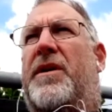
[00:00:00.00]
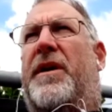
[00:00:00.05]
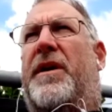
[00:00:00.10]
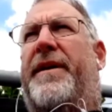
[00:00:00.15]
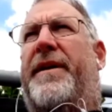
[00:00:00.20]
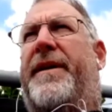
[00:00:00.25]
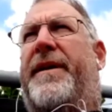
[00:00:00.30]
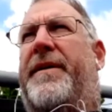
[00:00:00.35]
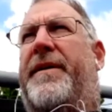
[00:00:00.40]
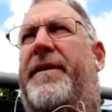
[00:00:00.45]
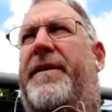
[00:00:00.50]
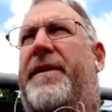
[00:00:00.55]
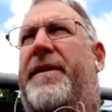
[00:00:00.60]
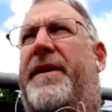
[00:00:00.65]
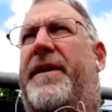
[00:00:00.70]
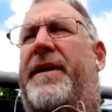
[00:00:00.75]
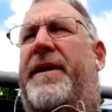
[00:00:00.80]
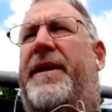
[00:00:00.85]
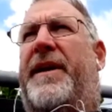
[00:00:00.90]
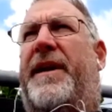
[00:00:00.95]
uh,
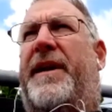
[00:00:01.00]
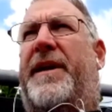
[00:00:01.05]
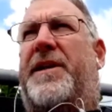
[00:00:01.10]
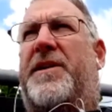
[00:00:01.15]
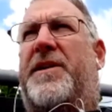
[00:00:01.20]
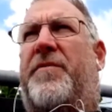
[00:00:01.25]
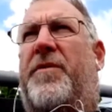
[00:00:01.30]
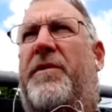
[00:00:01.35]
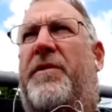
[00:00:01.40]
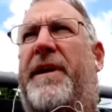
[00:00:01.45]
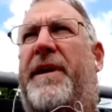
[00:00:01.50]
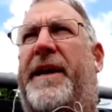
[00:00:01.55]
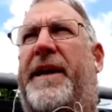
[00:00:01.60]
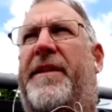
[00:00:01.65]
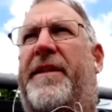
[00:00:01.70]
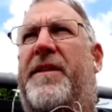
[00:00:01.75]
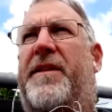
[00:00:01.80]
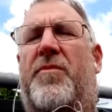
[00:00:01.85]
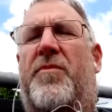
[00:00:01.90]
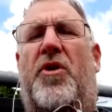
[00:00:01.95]
an elective we're
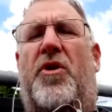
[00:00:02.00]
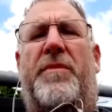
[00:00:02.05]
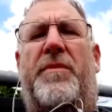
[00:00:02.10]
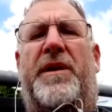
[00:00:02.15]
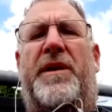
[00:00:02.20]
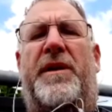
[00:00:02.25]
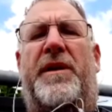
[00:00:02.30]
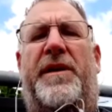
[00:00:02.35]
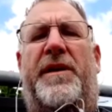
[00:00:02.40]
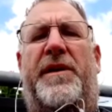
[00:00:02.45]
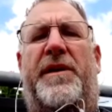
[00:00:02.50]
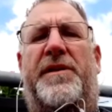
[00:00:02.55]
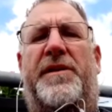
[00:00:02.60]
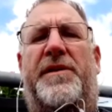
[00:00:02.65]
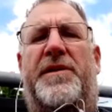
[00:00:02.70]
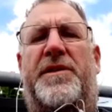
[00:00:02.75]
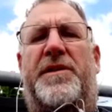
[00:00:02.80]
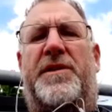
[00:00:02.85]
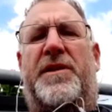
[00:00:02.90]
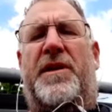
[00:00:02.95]
running at the moment
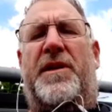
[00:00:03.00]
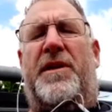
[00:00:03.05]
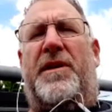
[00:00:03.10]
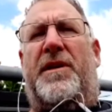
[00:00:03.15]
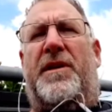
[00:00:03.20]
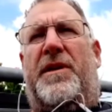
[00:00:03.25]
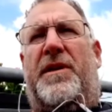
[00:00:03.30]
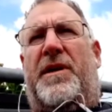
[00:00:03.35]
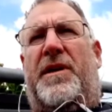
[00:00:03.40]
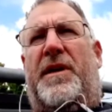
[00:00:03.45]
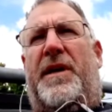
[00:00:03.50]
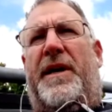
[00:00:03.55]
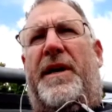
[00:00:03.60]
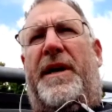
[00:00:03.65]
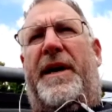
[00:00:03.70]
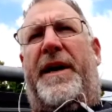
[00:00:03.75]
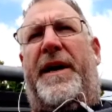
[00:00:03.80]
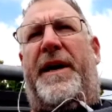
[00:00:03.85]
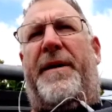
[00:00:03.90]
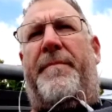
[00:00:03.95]
is
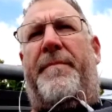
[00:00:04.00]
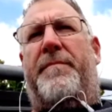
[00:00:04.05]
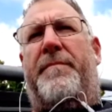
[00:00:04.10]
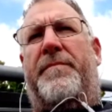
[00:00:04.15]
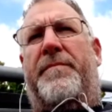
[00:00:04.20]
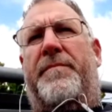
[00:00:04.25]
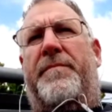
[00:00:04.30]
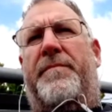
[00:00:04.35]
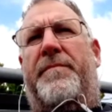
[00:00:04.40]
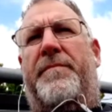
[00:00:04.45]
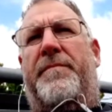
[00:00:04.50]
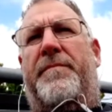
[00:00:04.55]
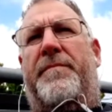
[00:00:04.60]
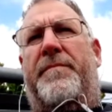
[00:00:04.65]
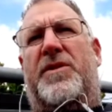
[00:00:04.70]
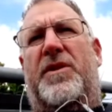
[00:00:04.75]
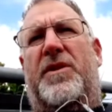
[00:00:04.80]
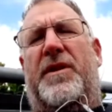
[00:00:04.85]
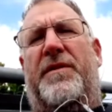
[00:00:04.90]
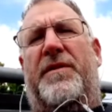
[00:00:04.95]
um,
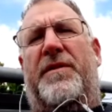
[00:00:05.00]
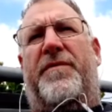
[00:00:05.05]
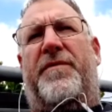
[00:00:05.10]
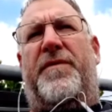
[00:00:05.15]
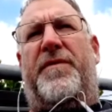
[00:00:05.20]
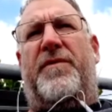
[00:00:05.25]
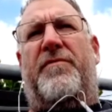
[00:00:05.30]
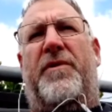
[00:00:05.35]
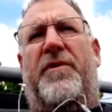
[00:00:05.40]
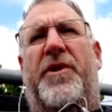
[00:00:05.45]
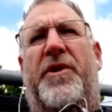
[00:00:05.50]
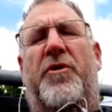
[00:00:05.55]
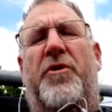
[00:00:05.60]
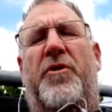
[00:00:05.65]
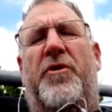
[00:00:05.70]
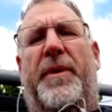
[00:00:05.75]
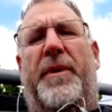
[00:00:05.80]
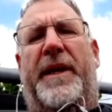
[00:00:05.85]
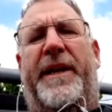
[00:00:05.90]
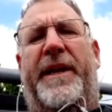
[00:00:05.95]
sort of
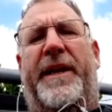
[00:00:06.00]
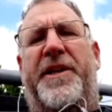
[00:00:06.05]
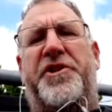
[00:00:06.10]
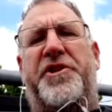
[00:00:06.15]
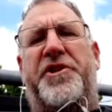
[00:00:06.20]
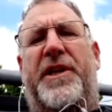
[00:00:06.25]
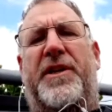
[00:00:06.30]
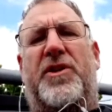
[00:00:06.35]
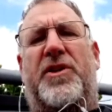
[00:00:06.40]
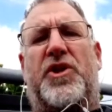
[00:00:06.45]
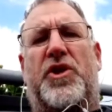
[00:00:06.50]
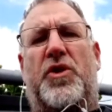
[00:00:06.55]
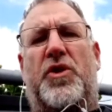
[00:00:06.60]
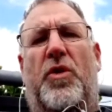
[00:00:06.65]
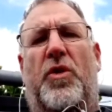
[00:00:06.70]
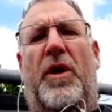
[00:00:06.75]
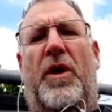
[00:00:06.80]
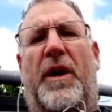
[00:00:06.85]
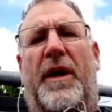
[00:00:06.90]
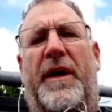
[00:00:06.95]
renewable energy
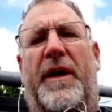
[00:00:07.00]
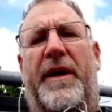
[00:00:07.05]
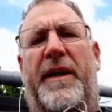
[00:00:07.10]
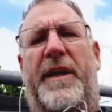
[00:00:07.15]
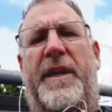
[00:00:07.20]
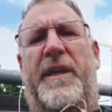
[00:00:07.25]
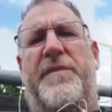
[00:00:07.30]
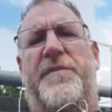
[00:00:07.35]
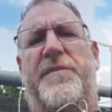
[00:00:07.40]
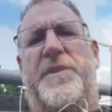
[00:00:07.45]
installer, and it gives